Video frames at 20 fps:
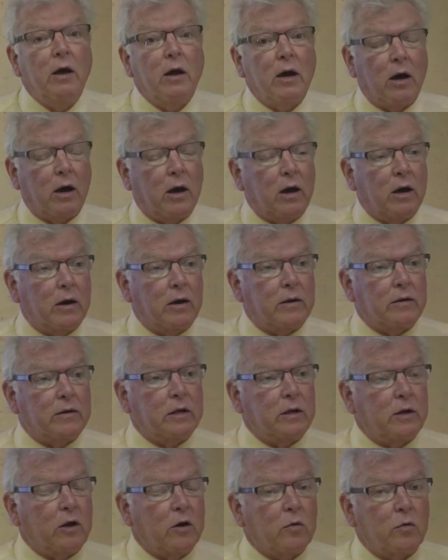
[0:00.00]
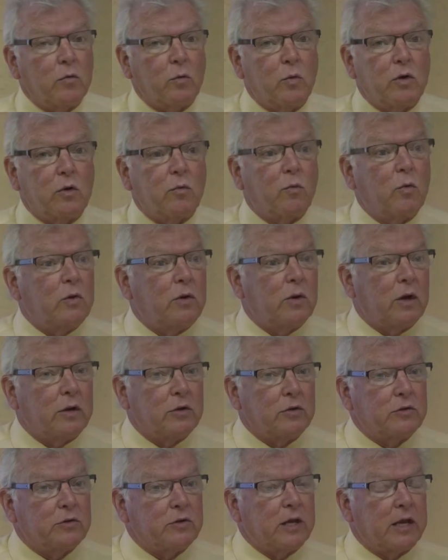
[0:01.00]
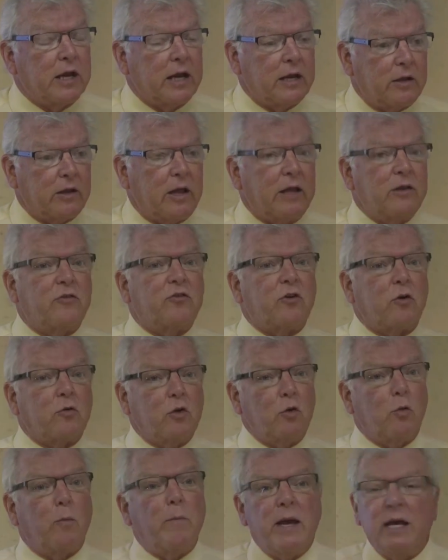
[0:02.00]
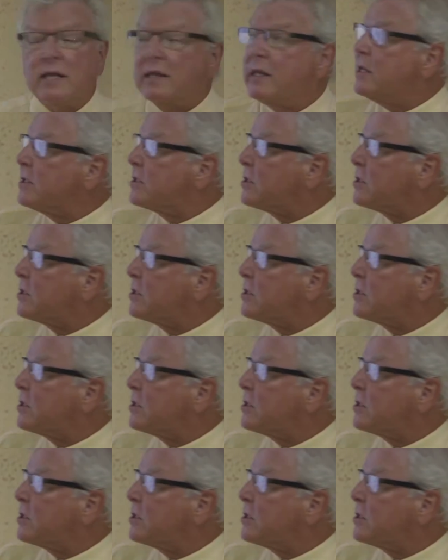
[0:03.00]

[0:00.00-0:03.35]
would understand. And so you make the